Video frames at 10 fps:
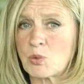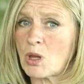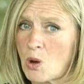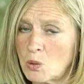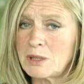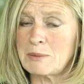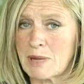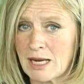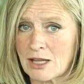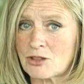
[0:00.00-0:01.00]
will only
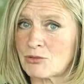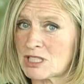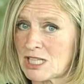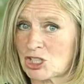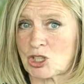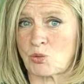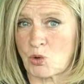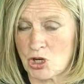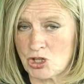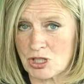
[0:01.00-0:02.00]
make the recession
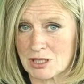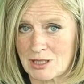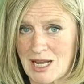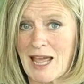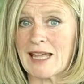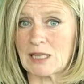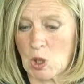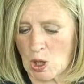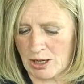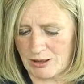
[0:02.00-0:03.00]
worse and
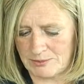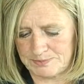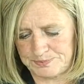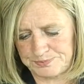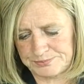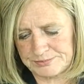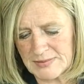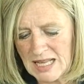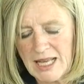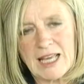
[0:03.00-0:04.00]
longer.
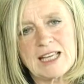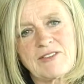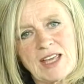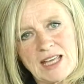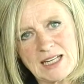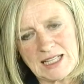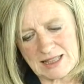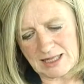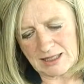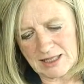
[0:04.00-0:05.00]
If
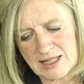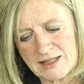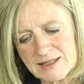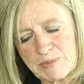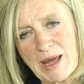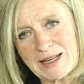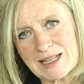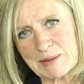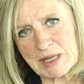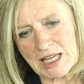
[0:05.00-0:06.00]
anything, this
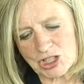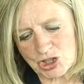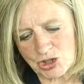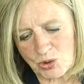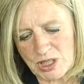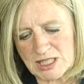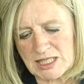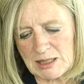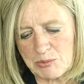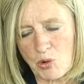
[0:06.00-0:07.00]
pandemic has shown us
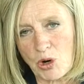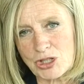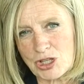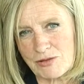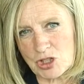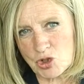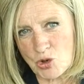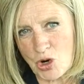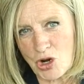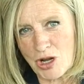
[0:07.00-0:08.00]
the importance of a
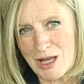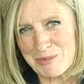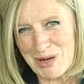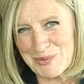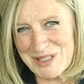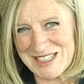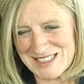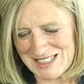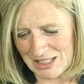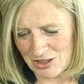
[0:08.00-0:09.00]
strong public
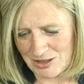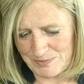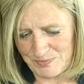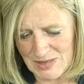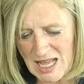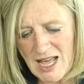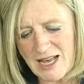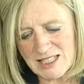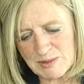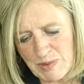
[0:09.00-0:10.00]
sector,
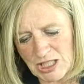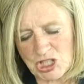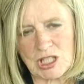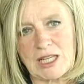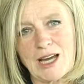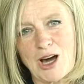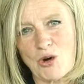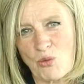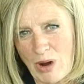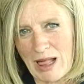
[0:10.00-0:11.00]
especially
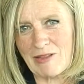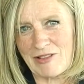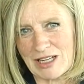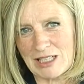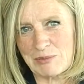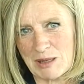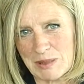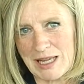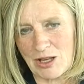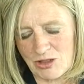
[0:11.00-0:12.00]
a well-funded
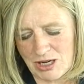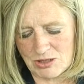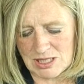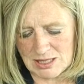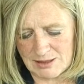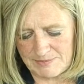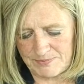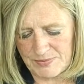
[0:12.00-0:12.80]
public health care system,